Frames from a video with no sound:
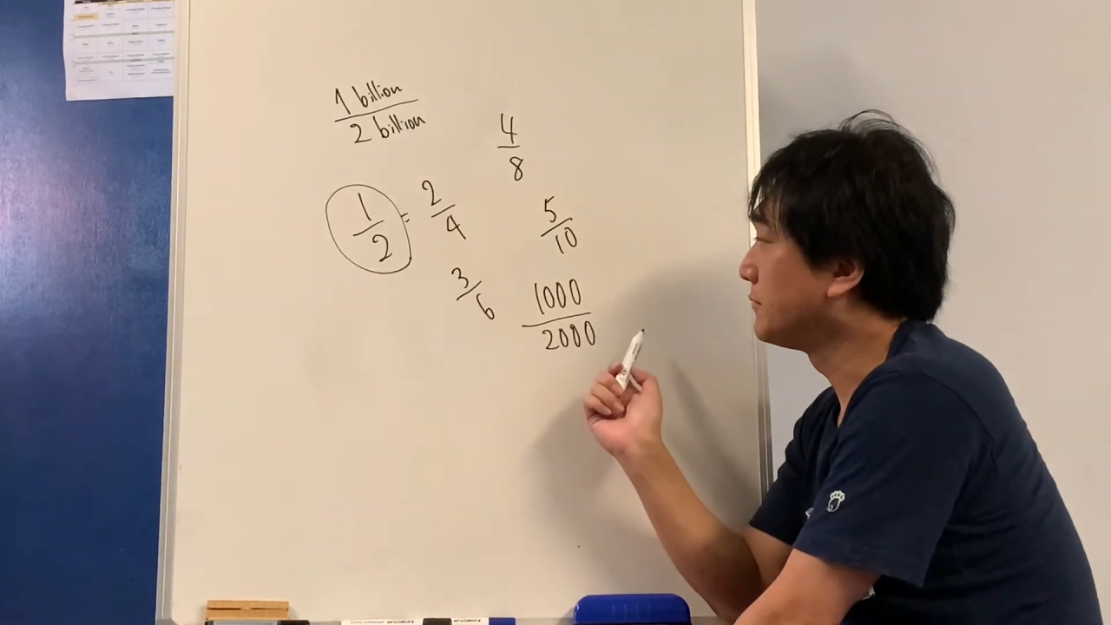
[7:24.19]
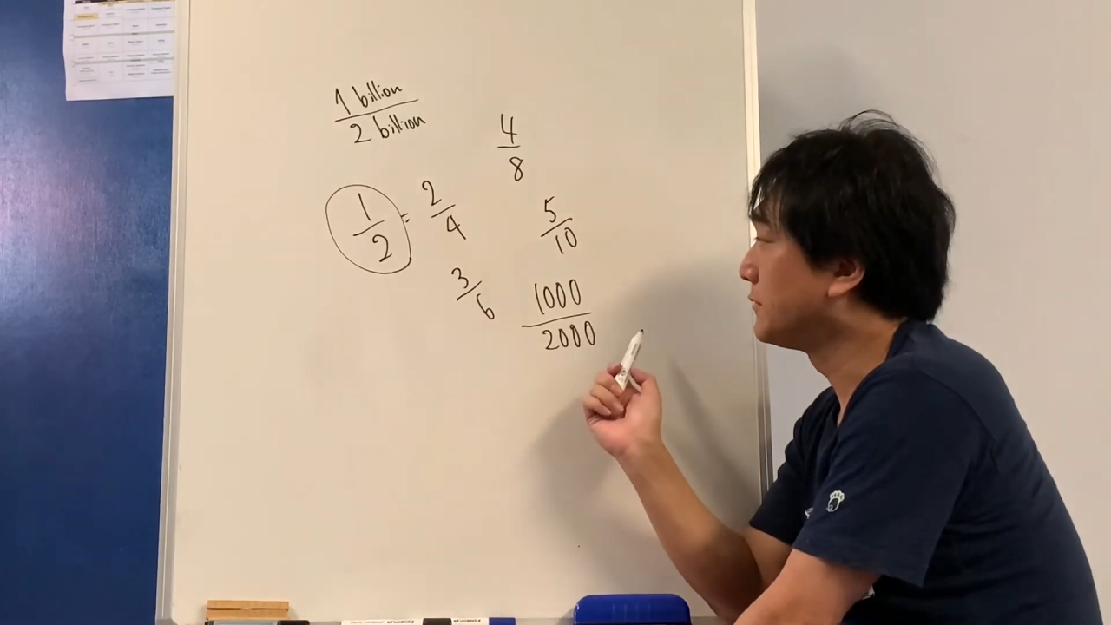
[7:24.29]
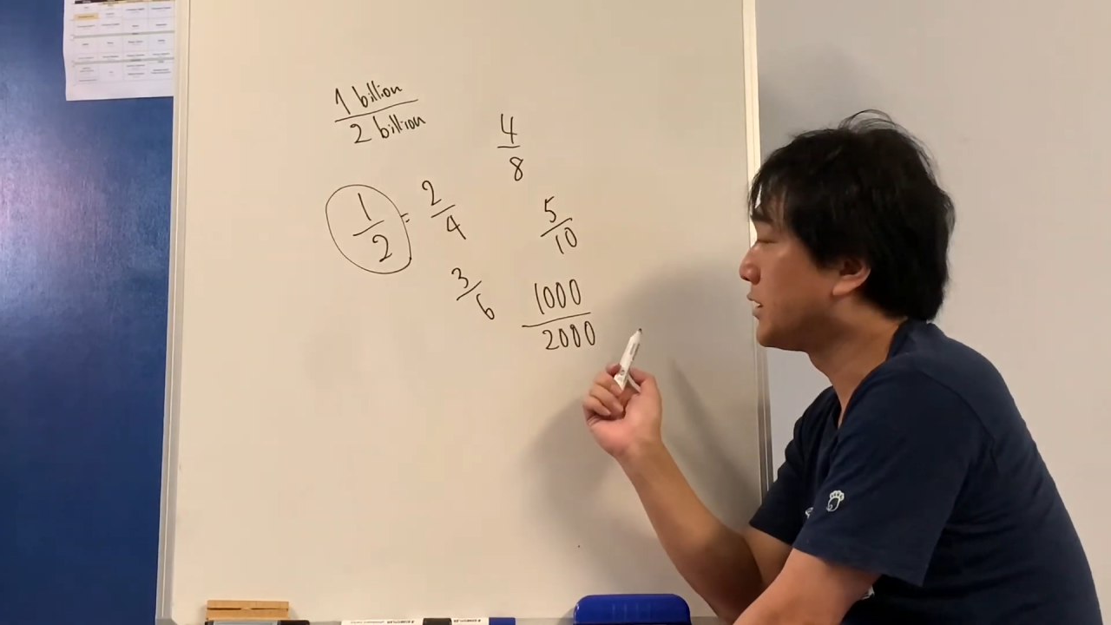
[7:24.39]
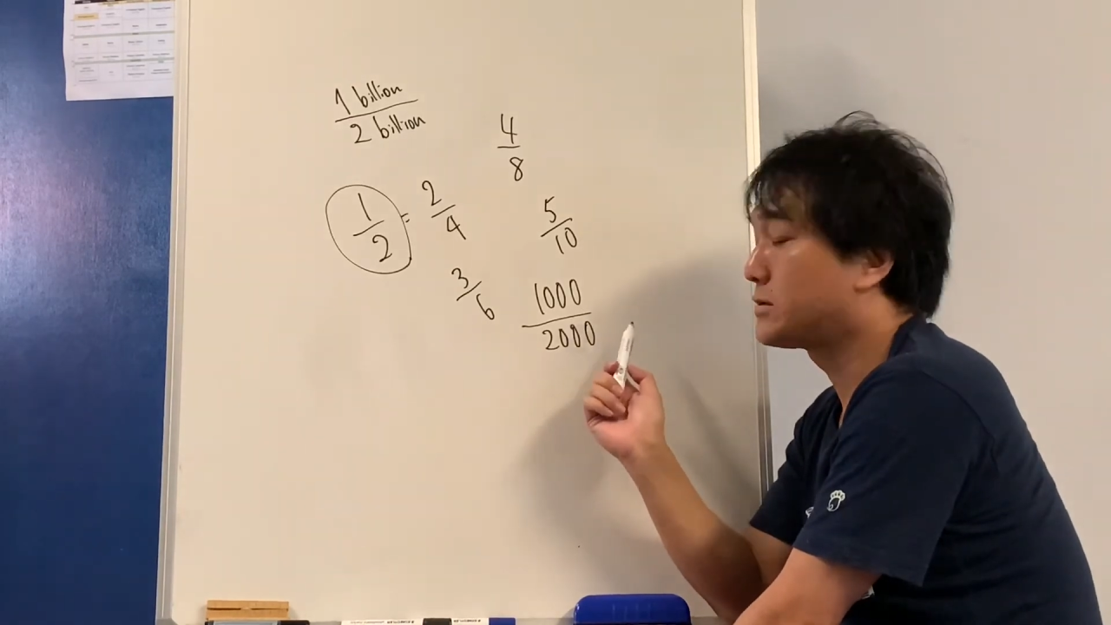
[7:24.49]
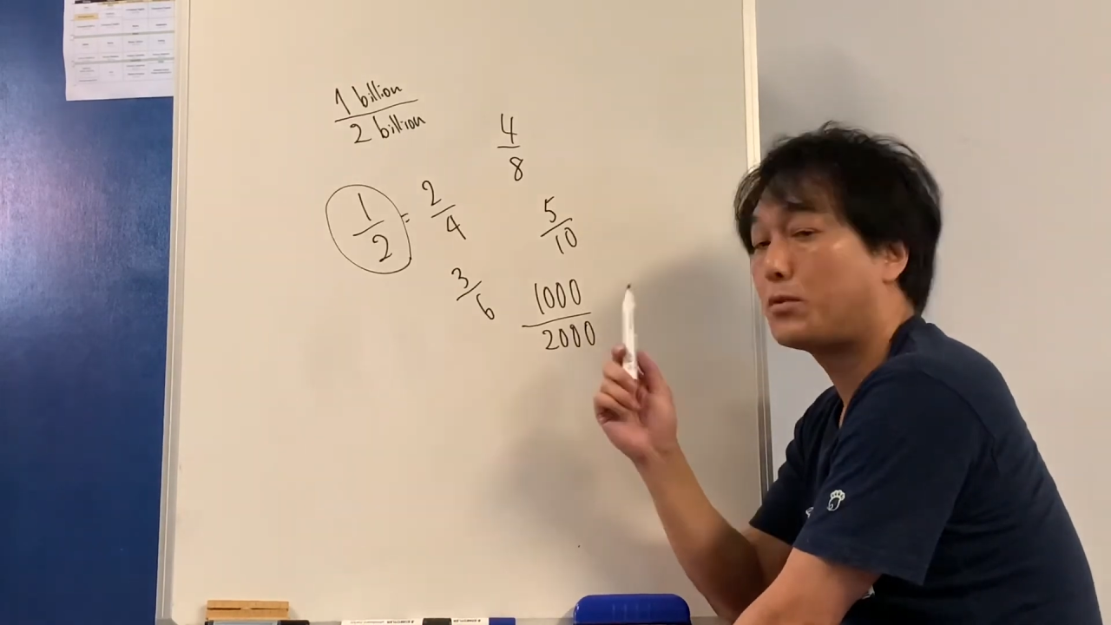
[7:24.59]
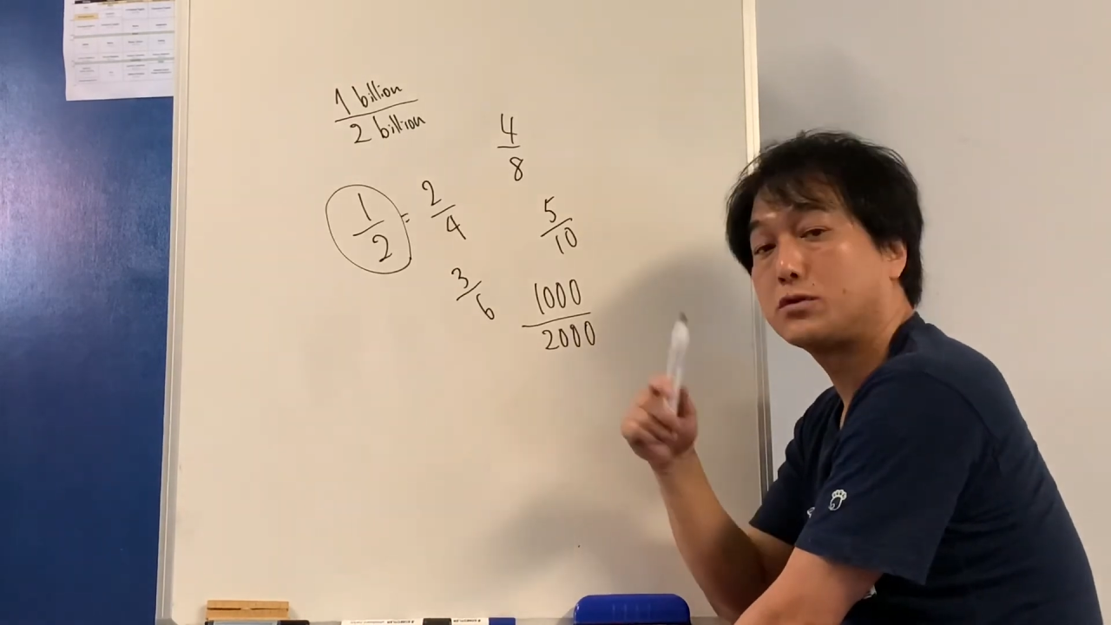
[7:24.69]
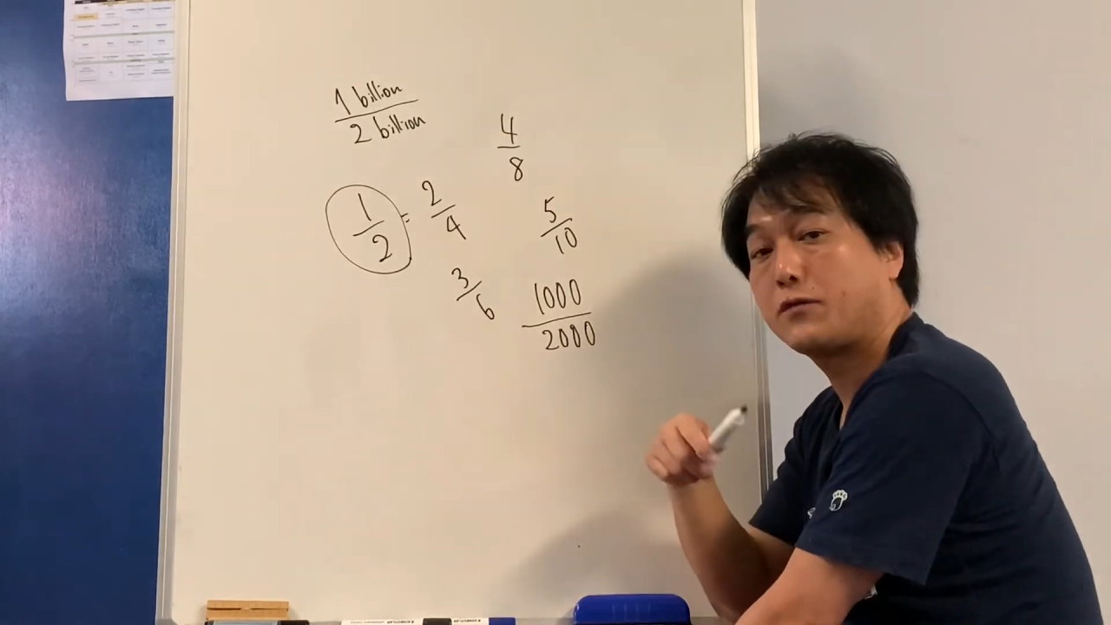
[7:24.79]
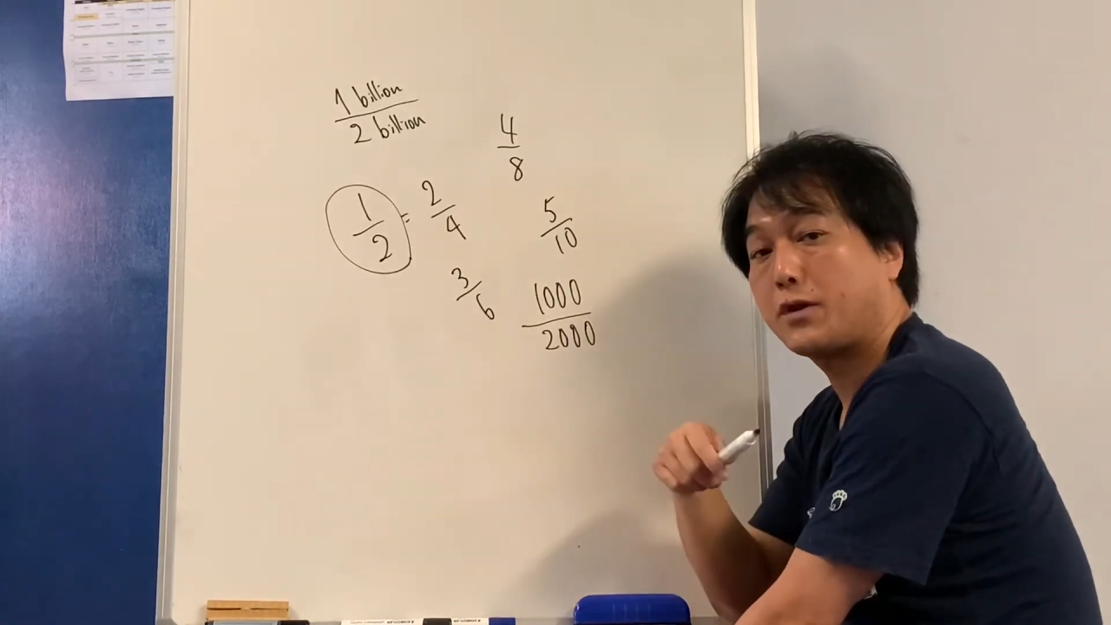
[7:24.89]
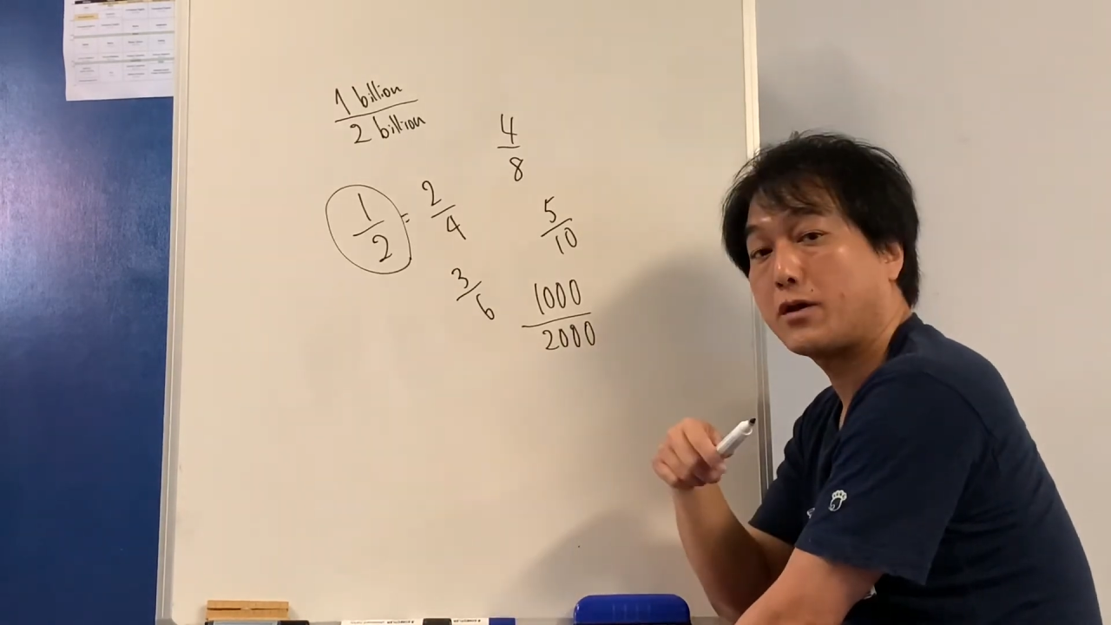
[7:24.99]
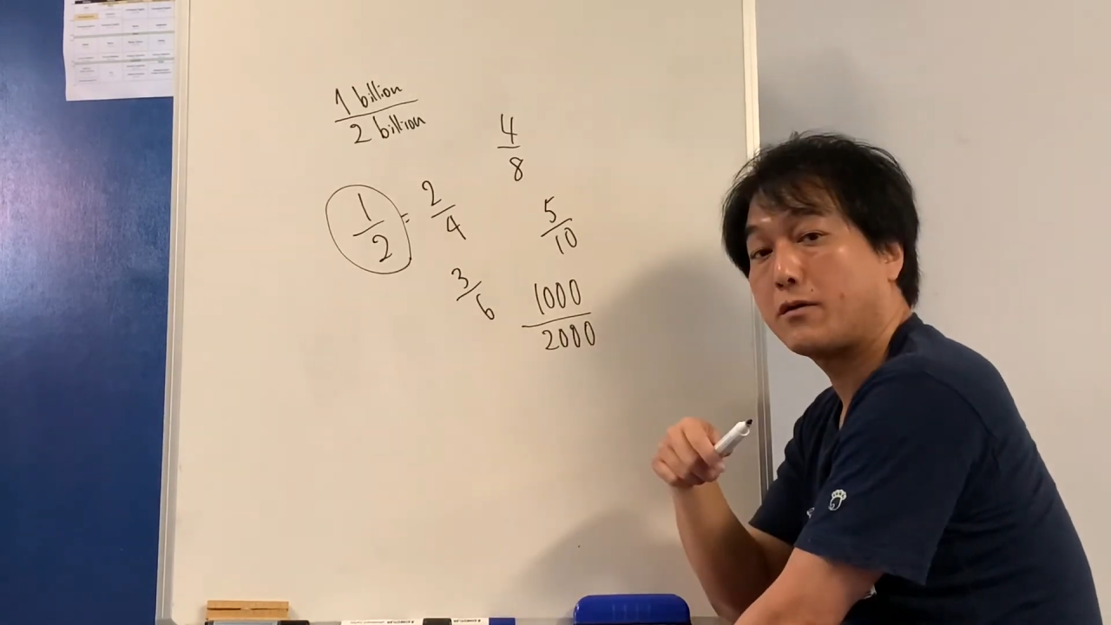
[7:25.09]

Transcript: Let's pause the video.